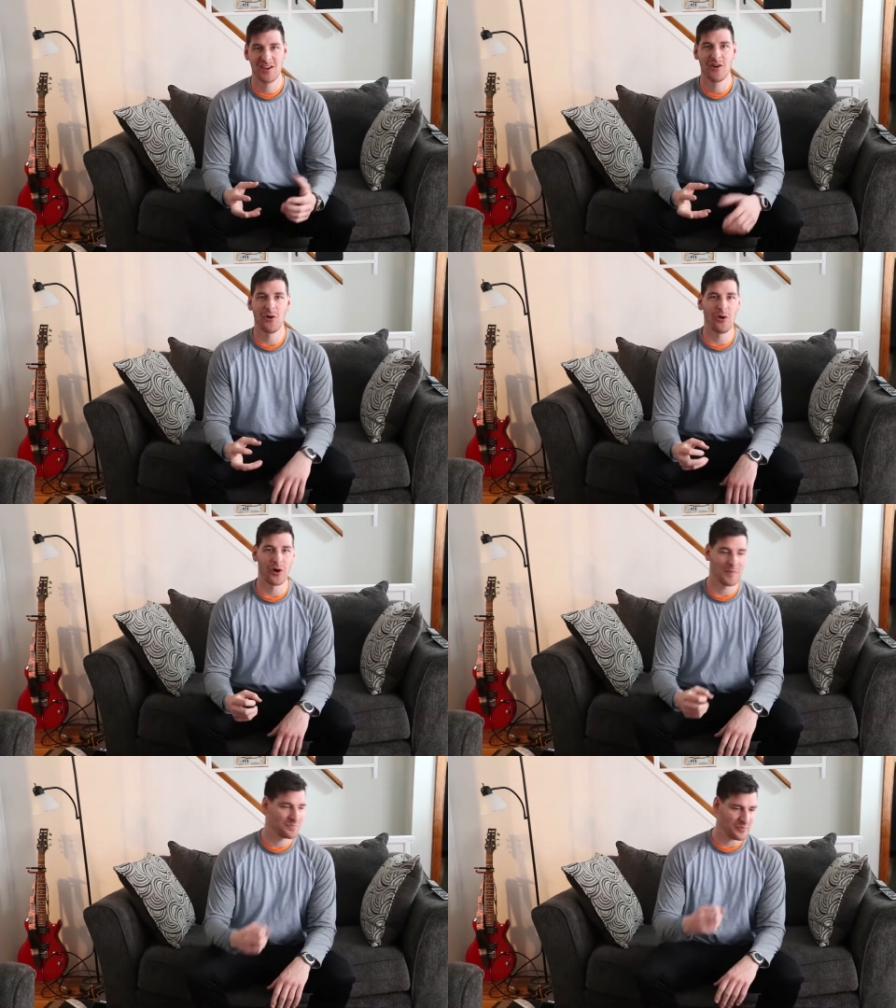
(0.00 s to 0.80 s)

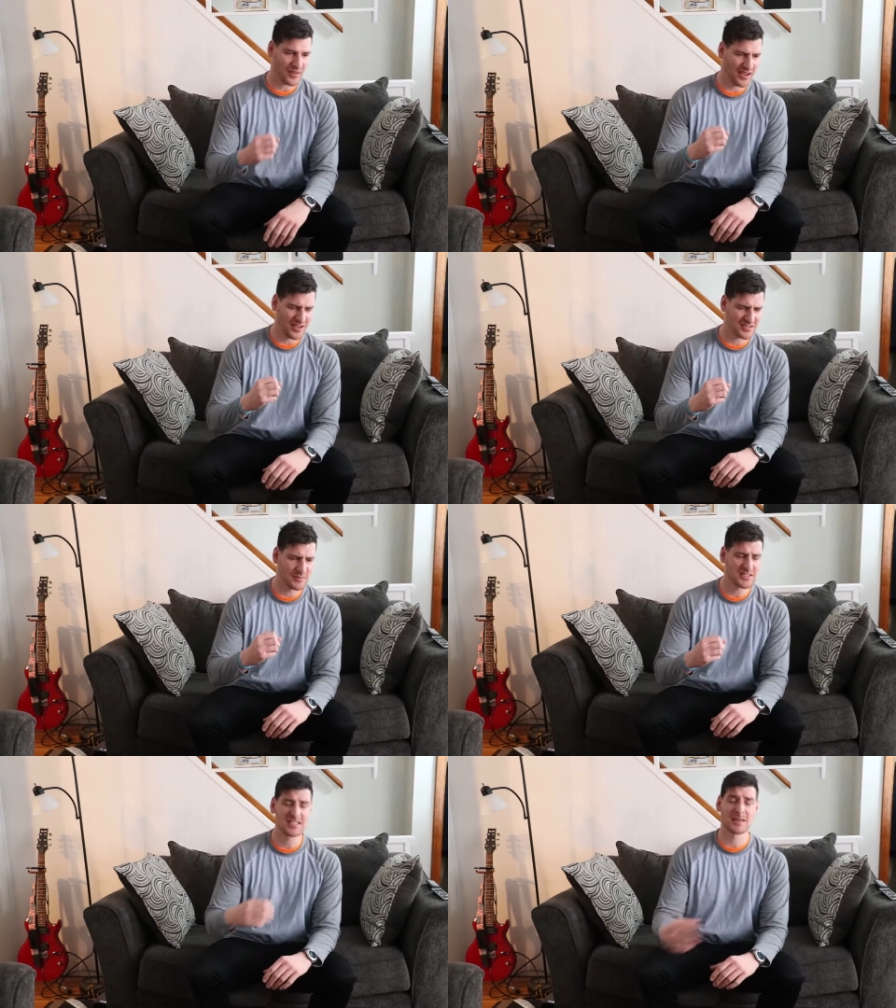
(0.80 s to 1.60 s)
or uh,
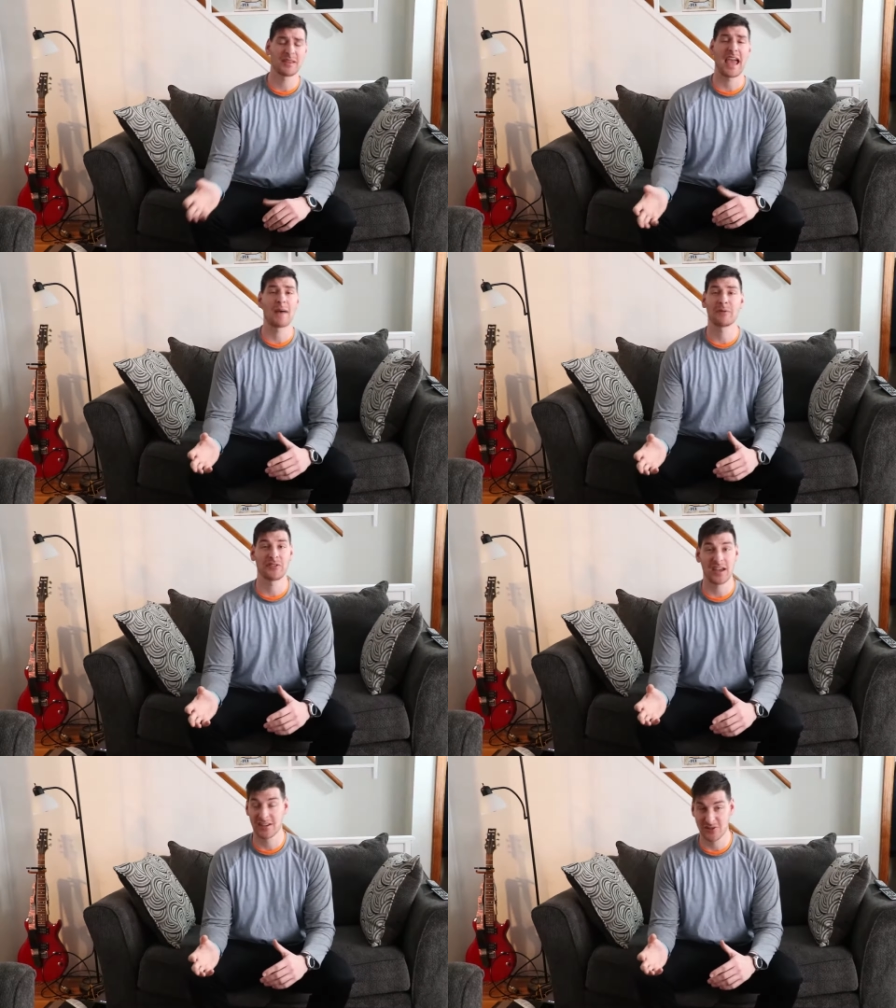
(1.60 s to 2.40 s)
someone says something
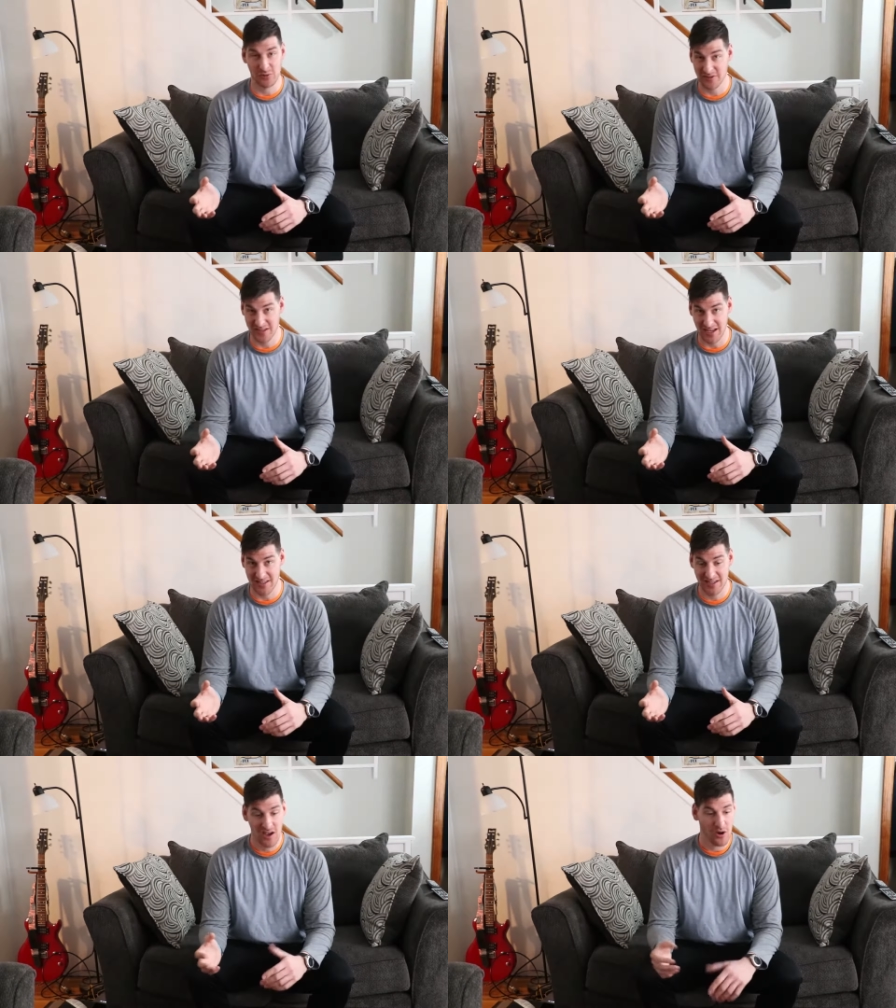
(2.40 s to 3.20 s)
apathetic towards
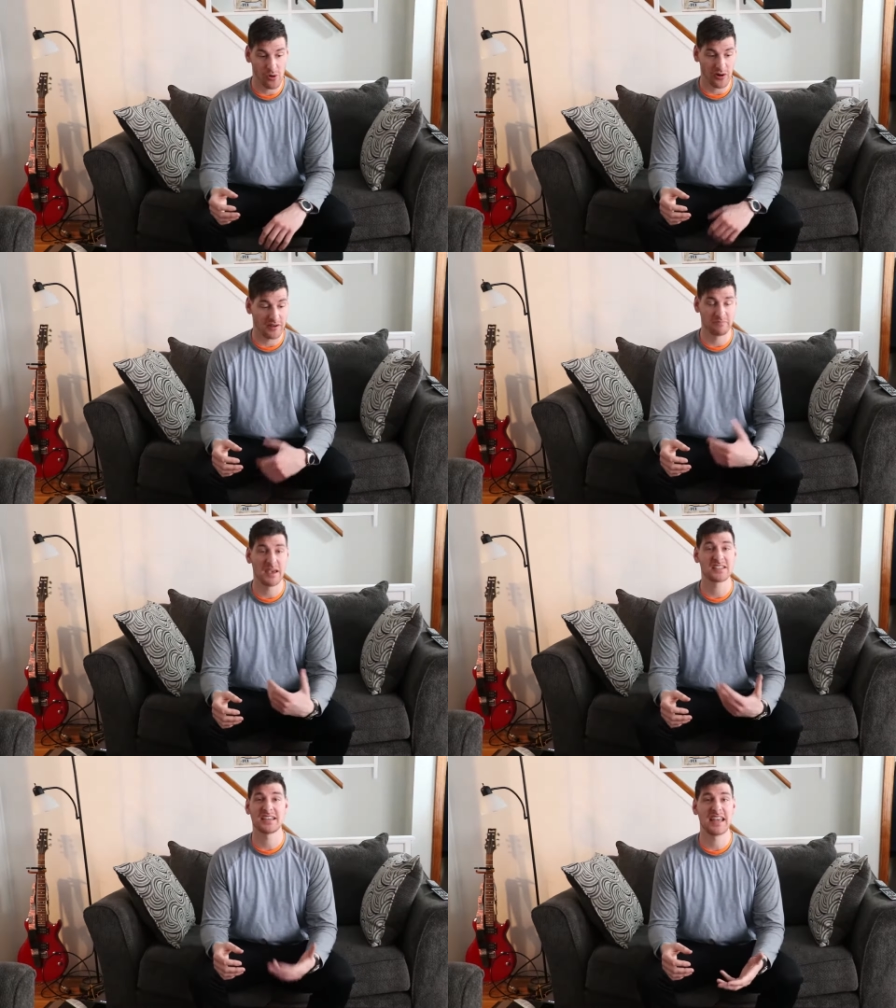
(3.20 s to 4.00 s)
us, or
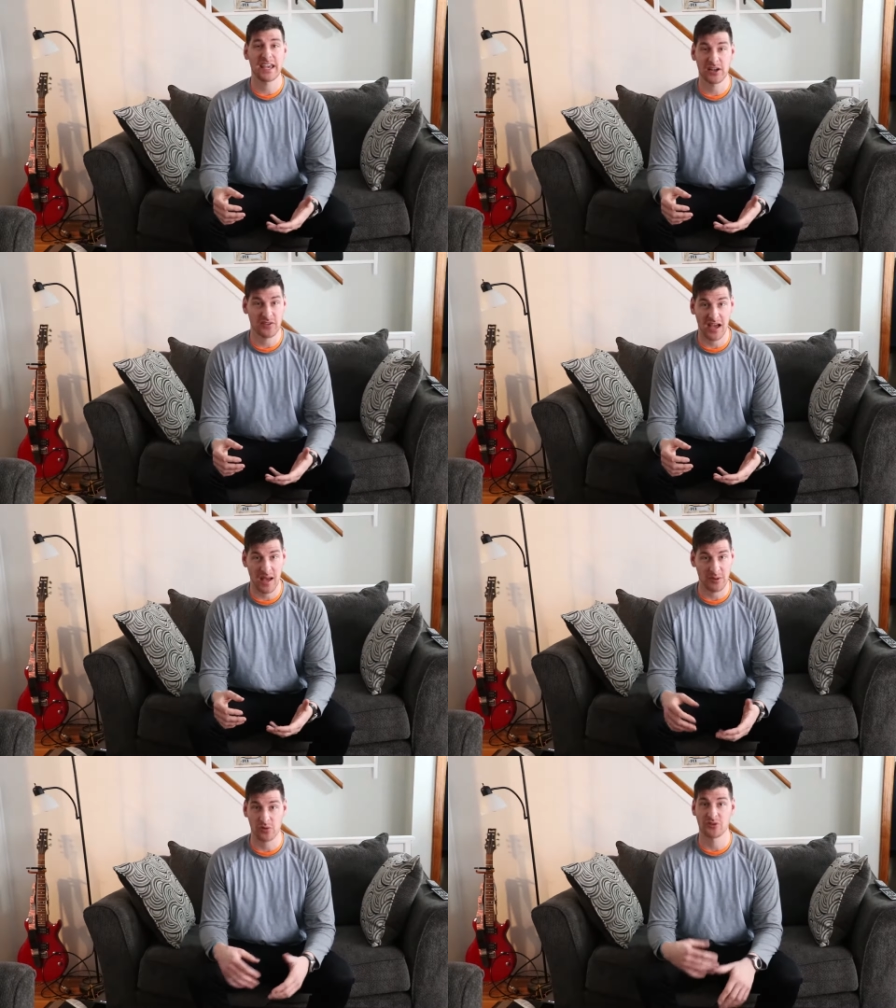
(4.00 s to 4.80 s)
makes a negative
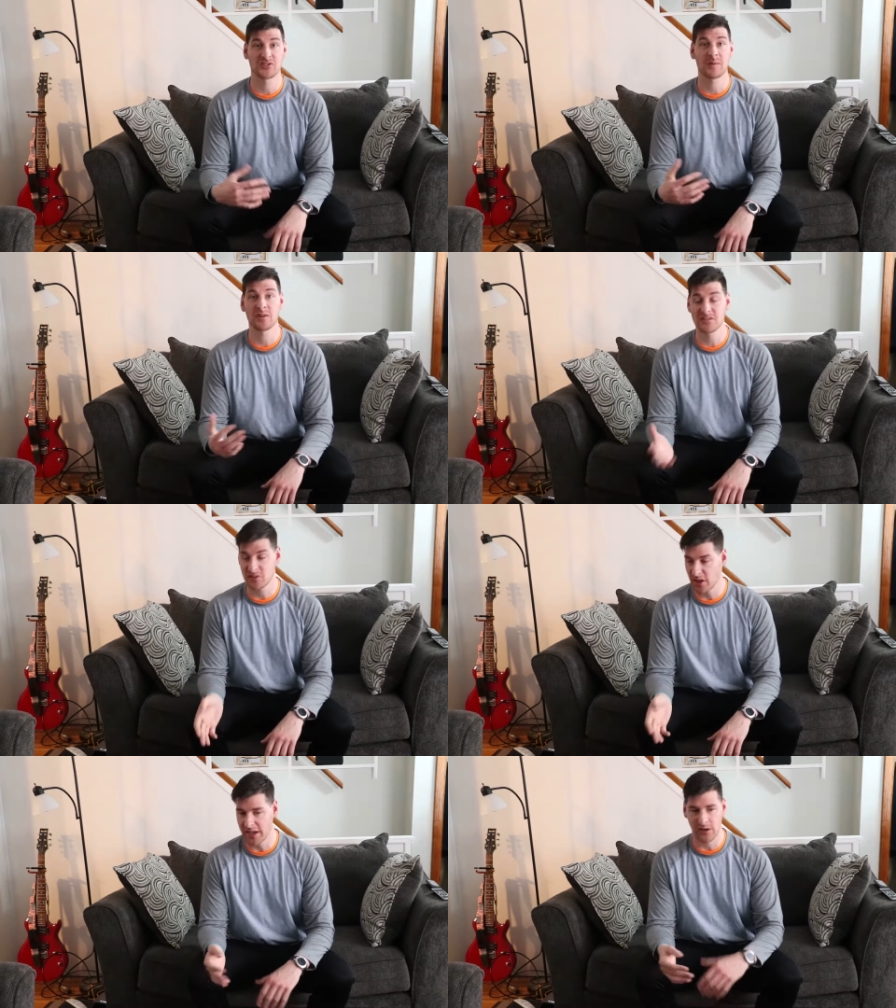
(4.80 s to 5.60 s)
comment, or someone's
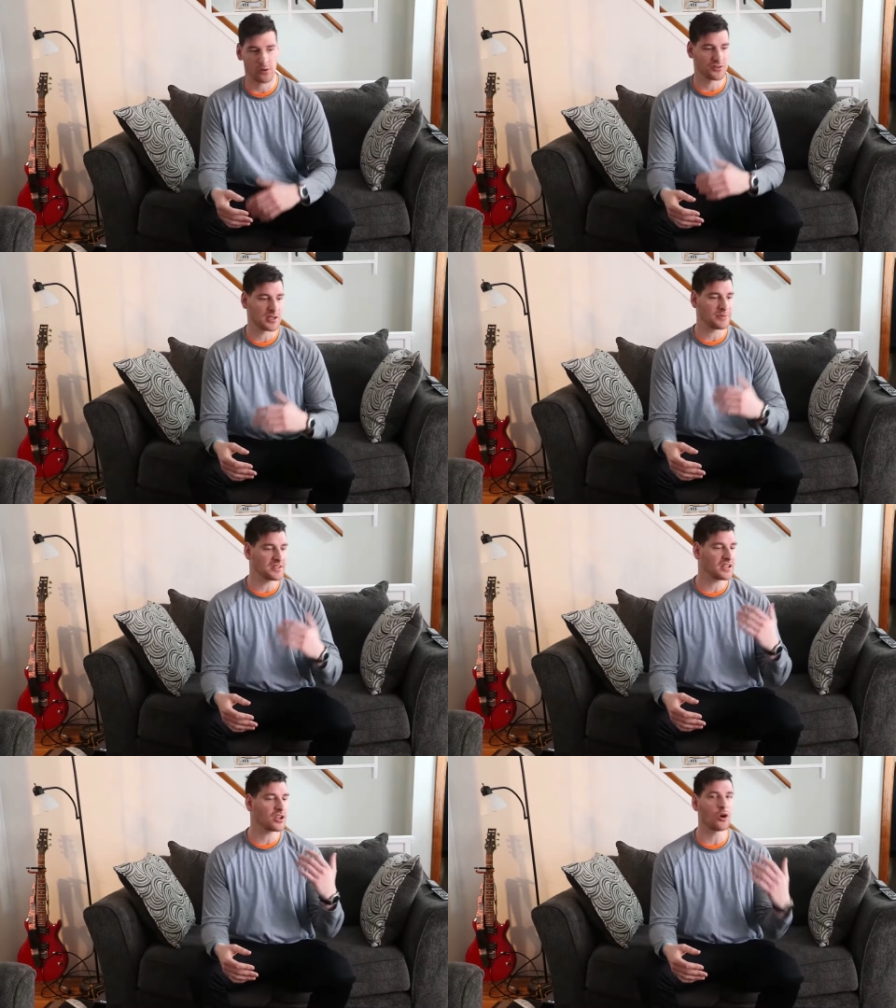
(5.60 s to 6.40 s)
late, or something
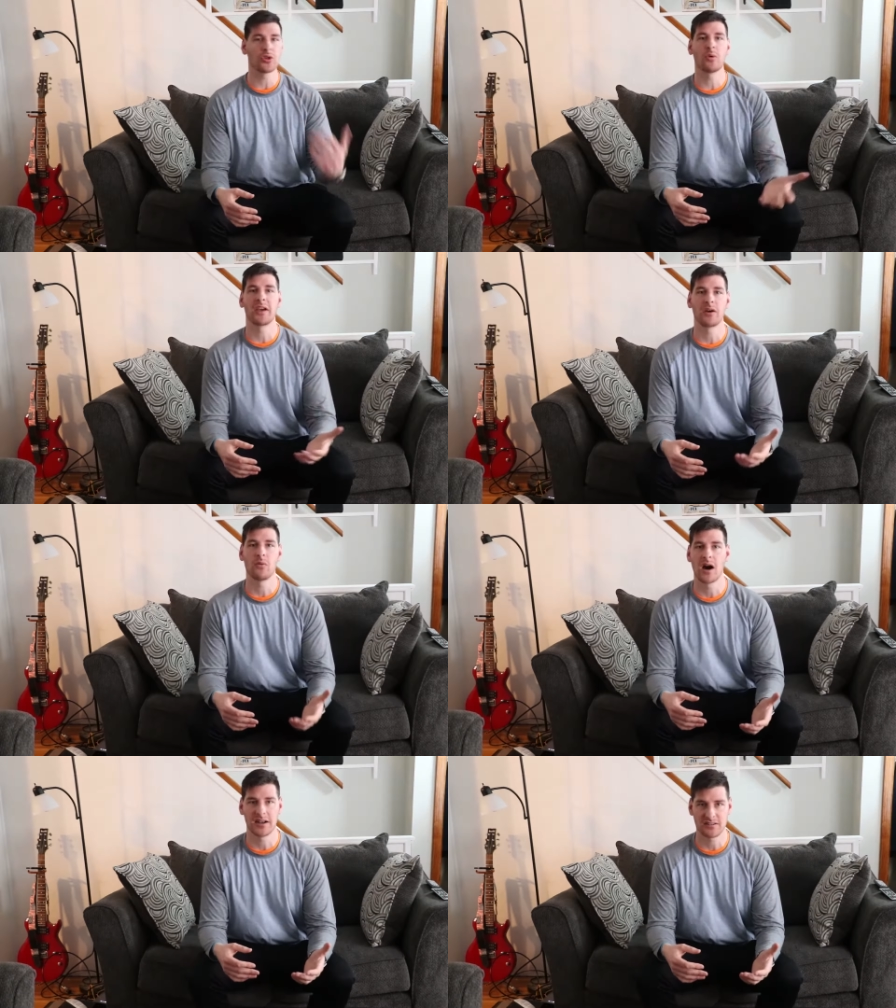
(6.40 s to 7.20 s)
didn't go the way it
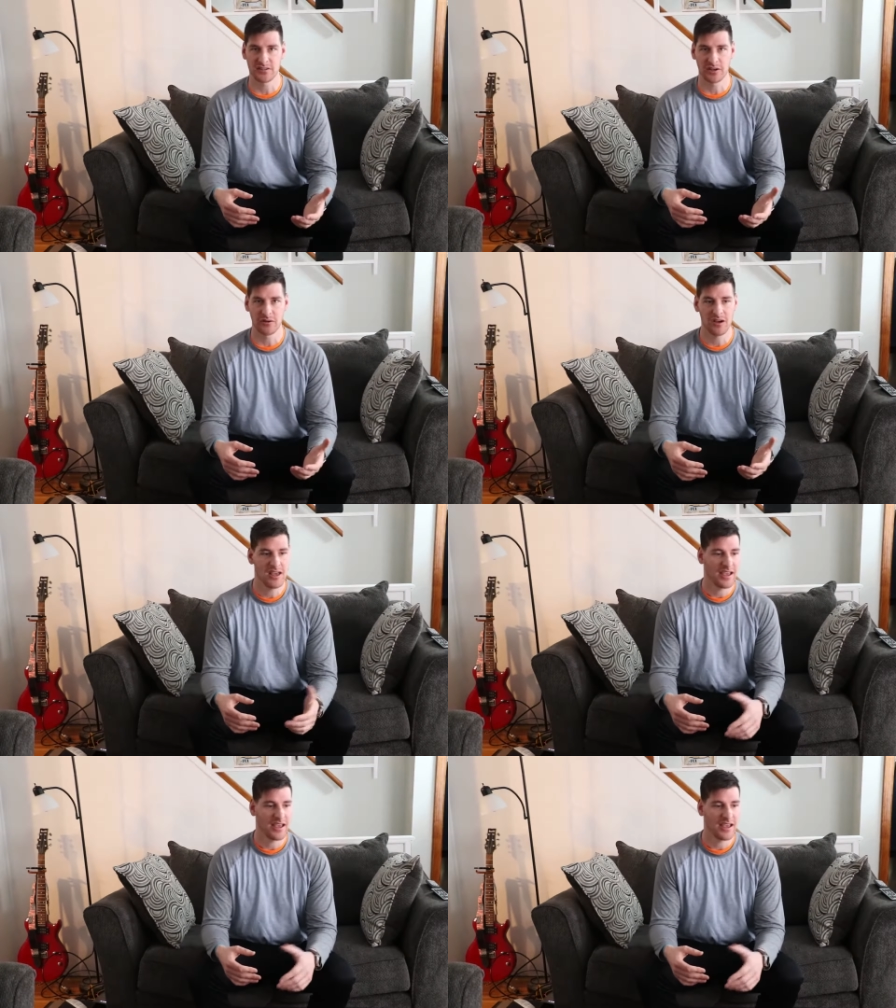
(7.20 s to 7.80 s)
wanted to,